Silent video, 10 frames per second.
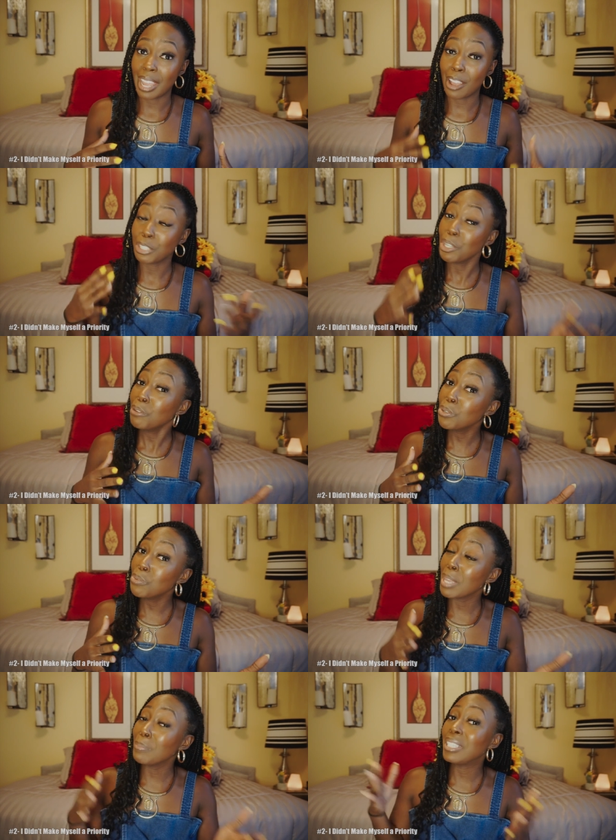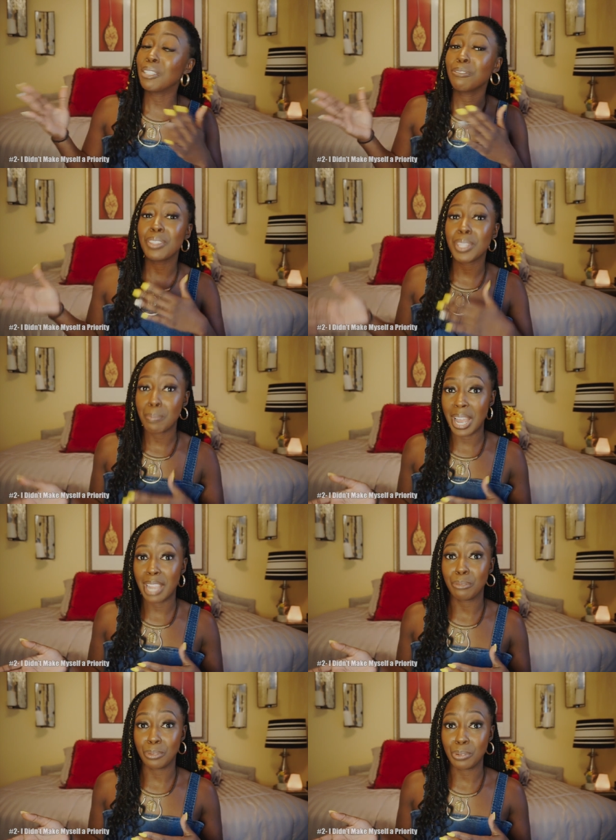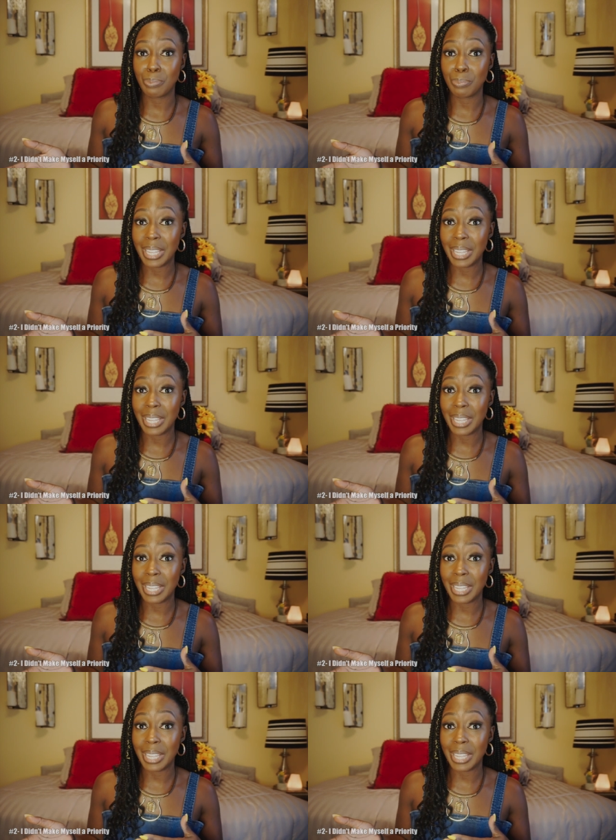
Now, your root may be different than my root,